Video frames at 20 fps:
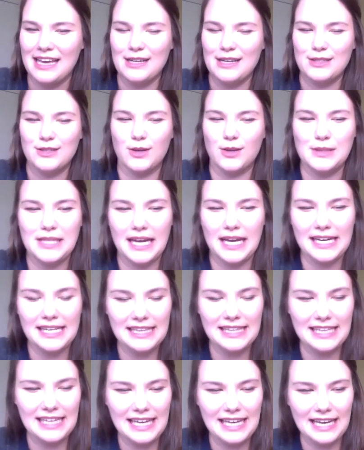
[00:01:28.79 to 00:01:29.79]
So
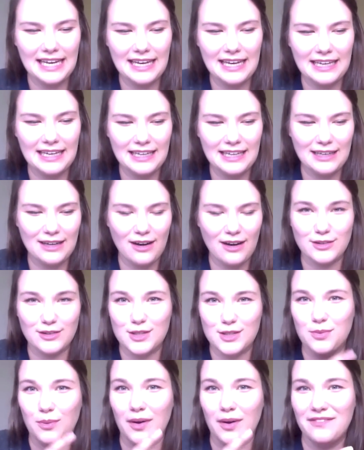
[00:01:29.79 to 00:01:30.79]
suddenly, not
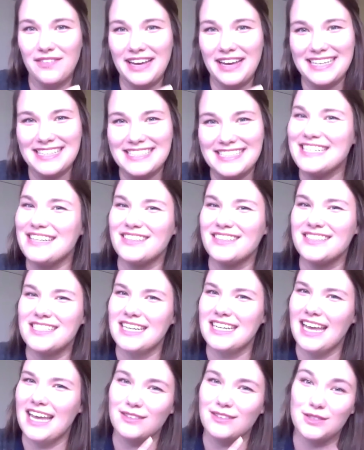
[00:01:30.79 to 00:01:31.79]
just one vacancy on
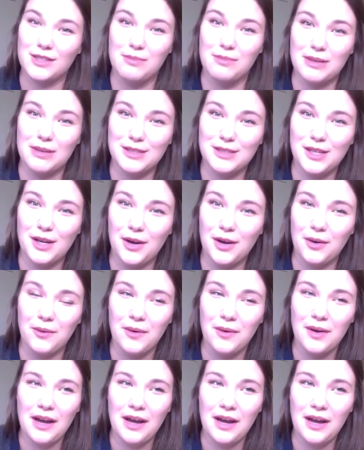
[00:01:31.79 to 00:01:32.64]
city council, but two,